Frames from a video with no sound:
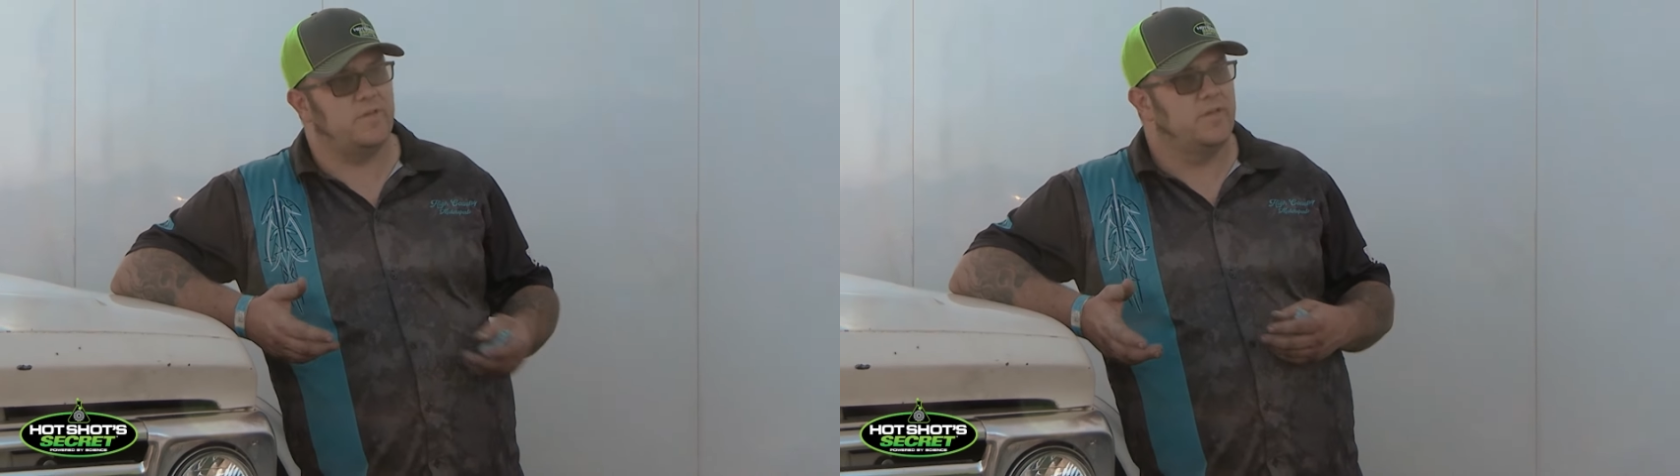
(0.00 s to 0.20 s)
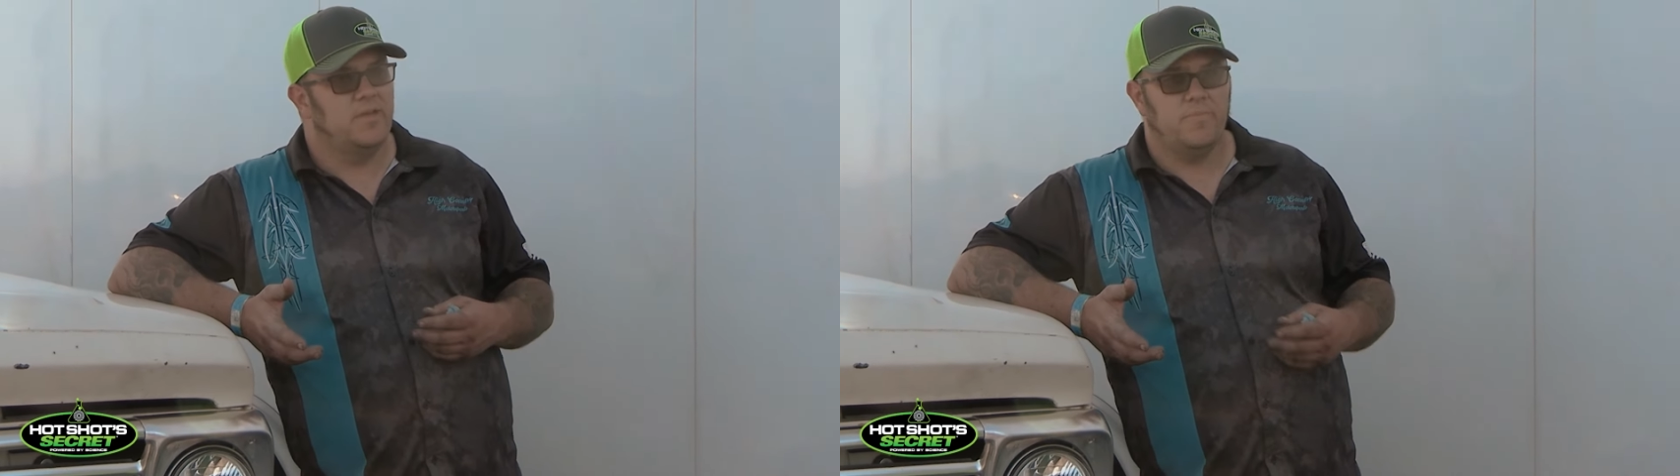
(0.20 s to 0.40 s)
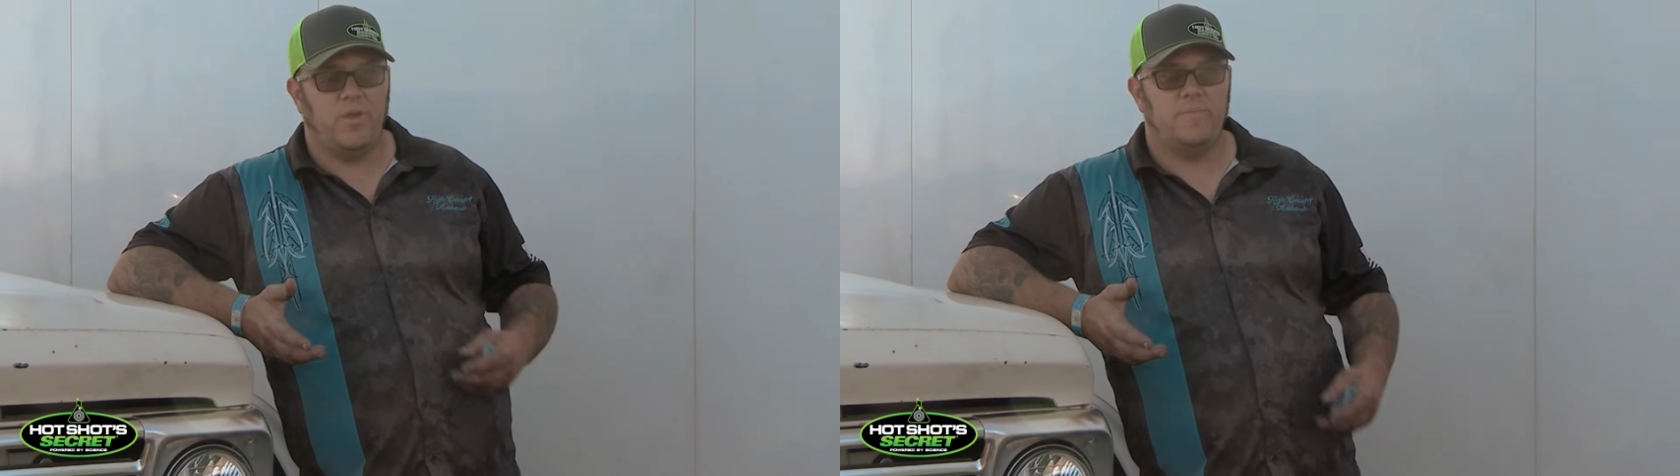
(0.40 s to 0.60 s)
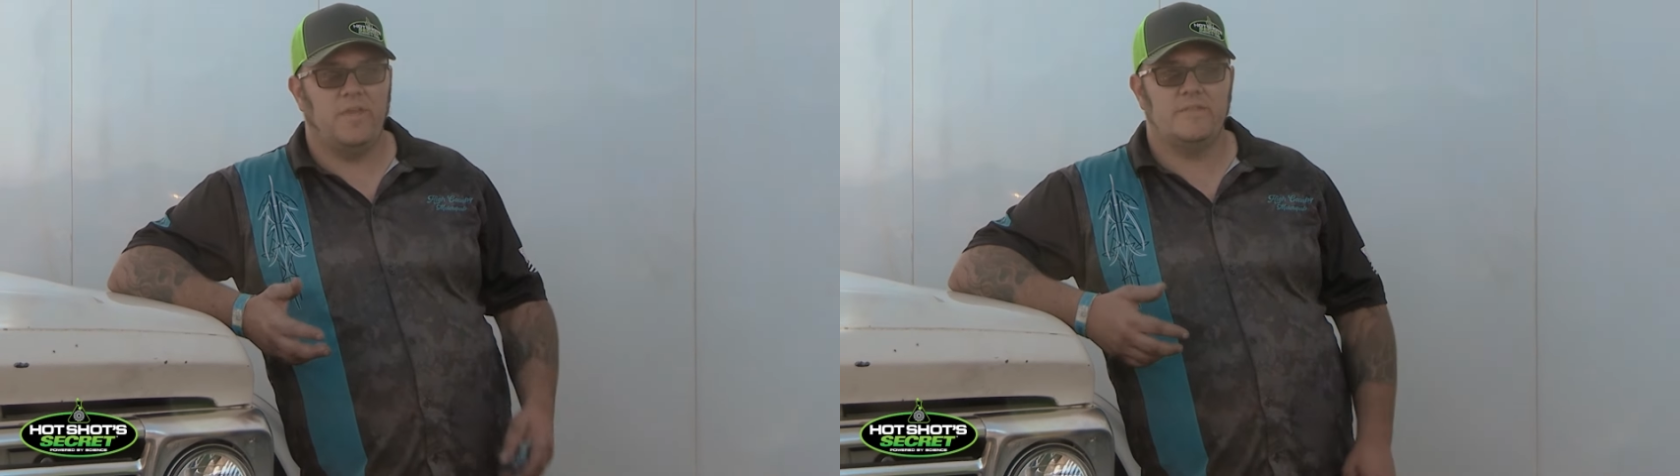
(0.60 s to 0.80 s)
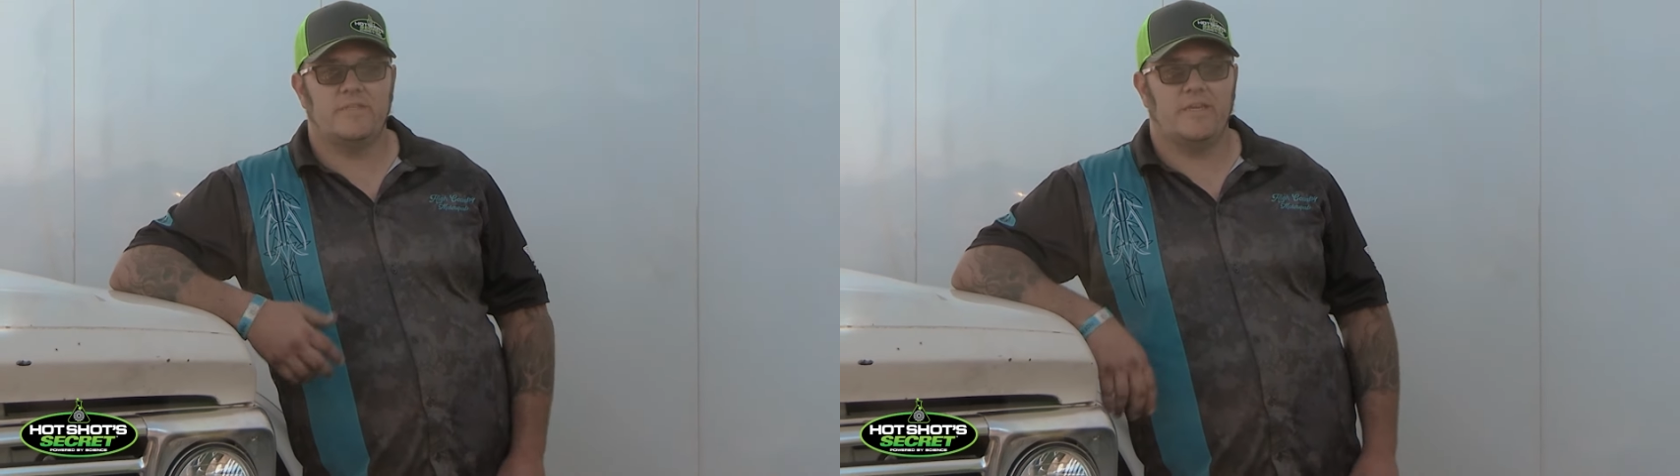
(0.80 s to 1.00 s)
But my
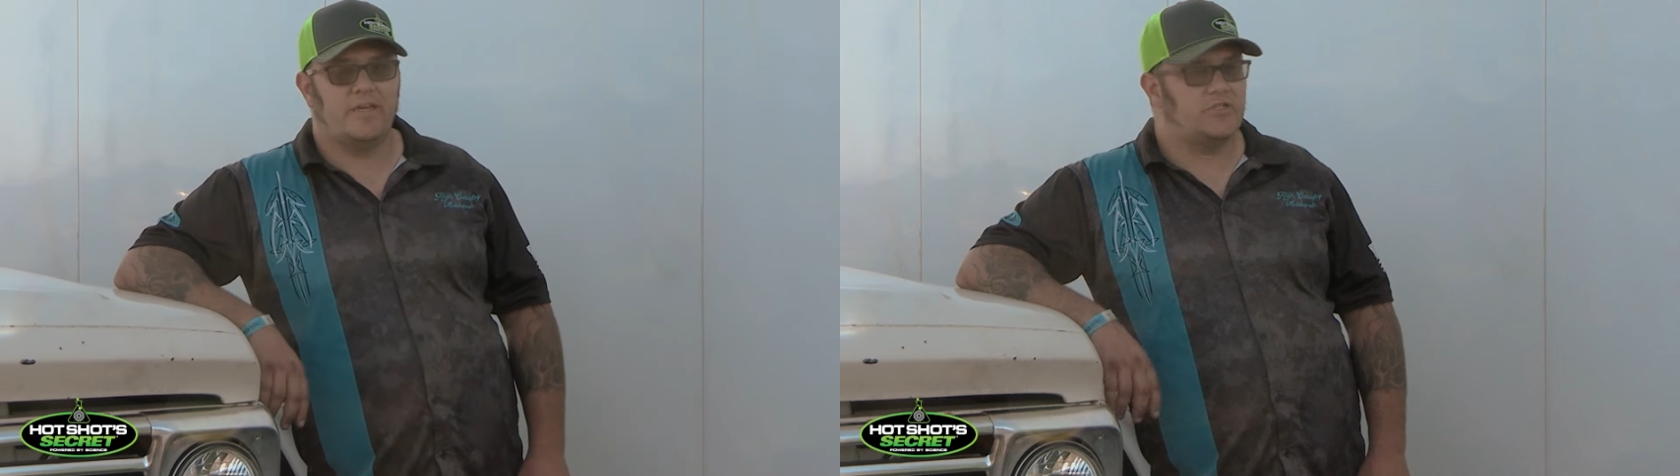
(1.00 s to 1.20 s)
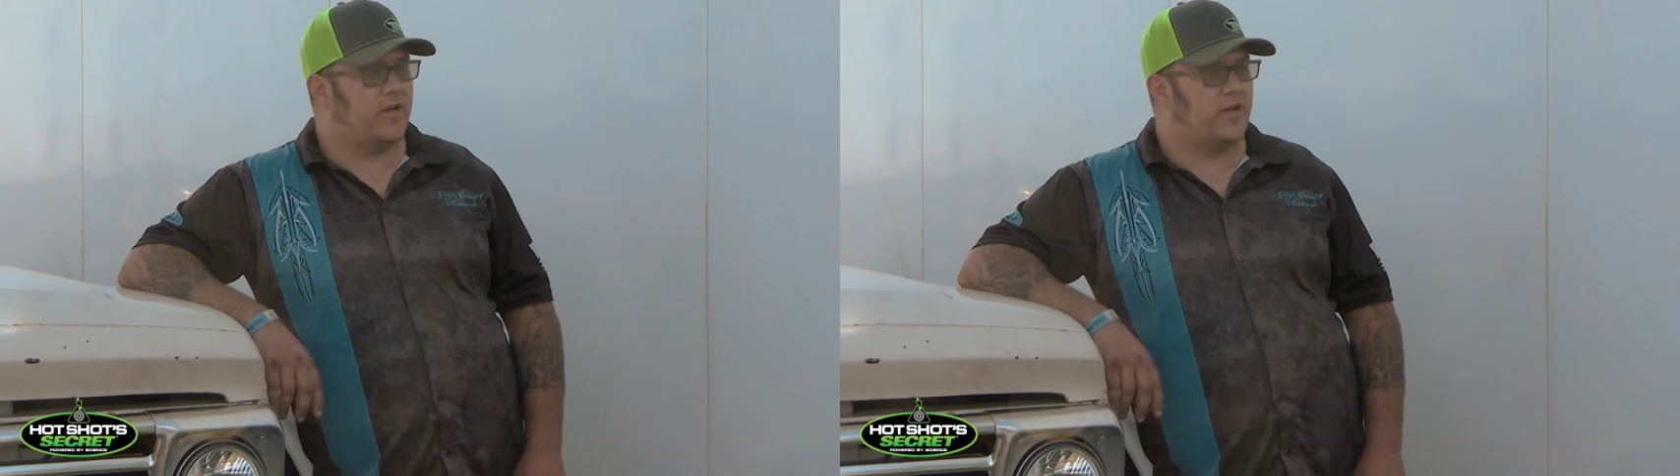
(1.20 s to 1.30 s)
main thing I